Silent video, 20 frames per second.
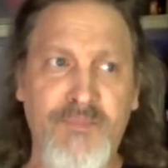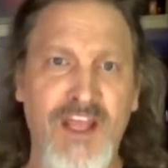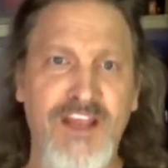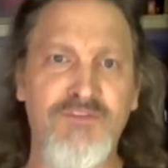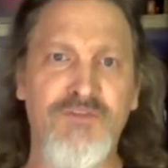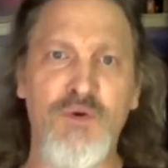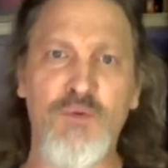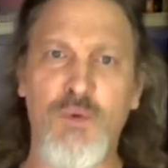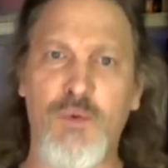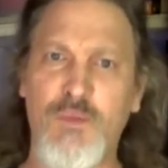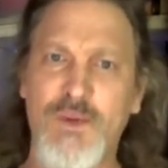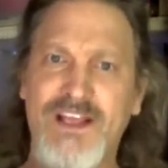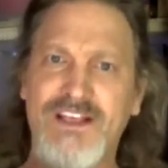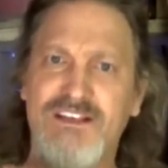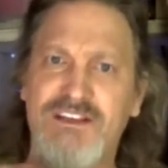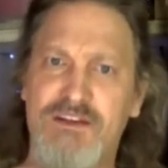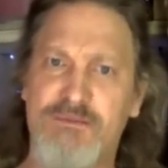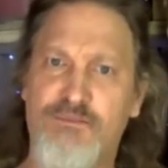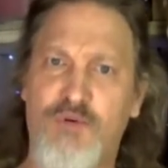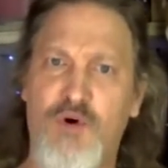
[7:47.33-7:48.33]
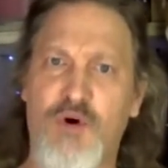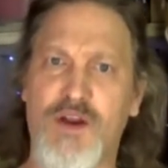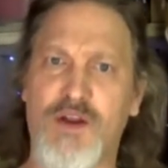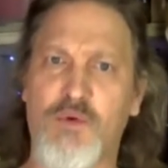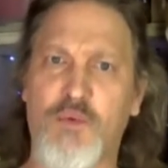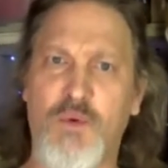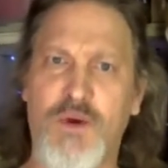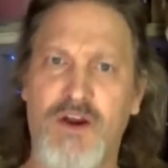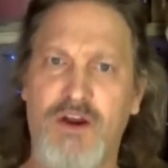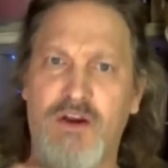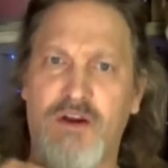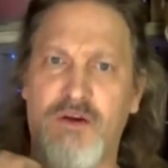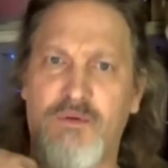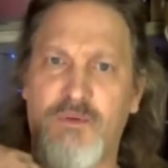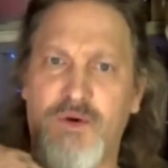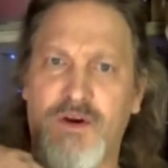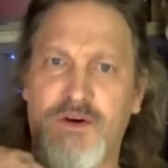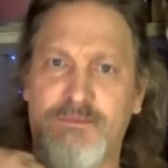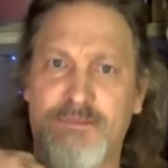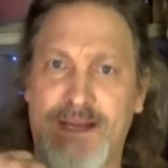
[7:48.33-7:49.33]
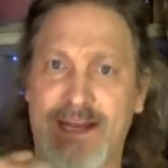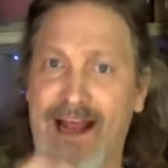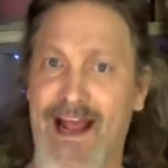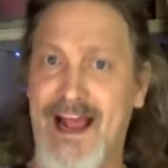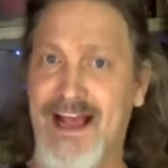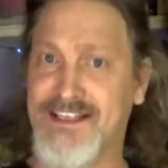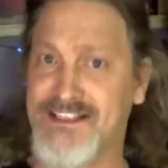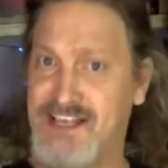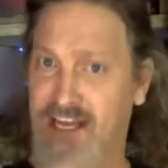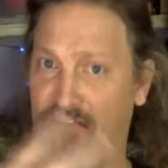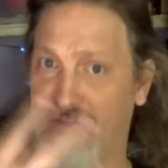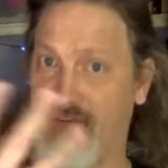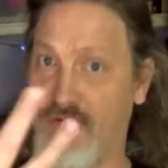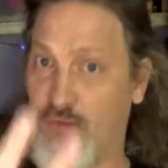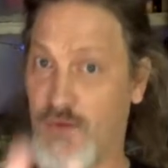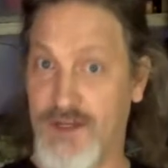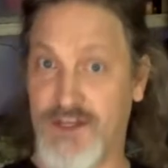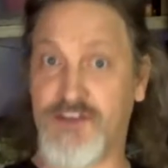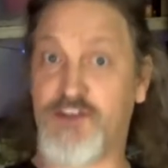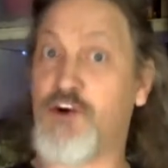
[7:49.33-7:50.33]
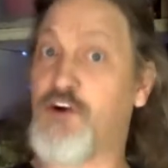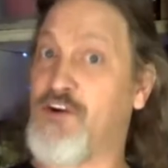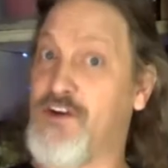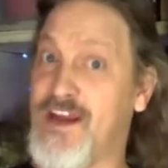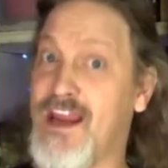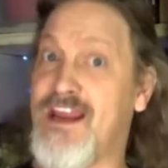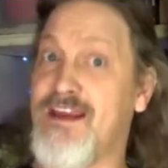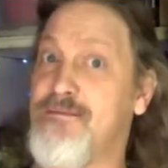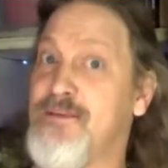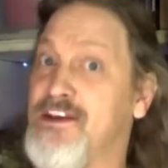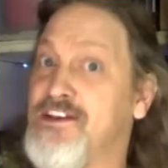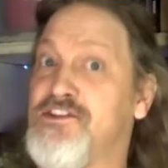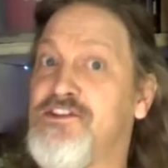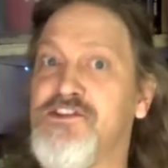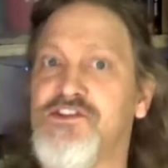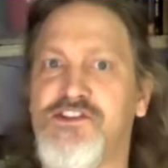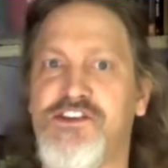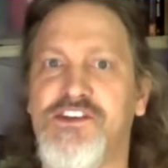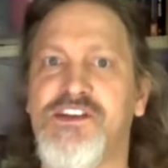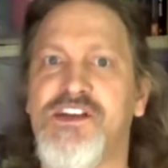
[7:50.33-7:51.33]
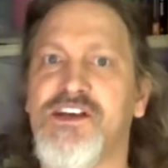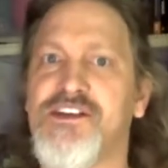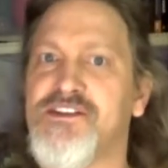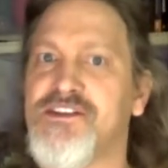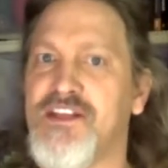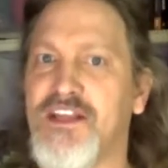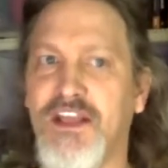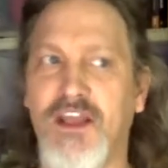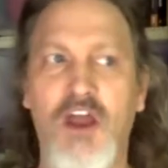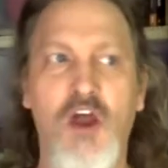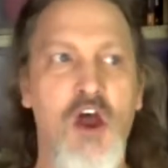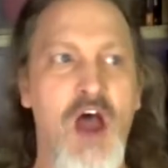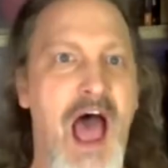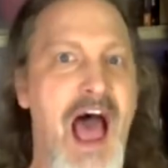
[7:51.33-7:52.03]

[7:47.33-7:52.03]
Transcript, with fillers: Even when we get to the point where Beta asks Alpha what her name is, and she does the,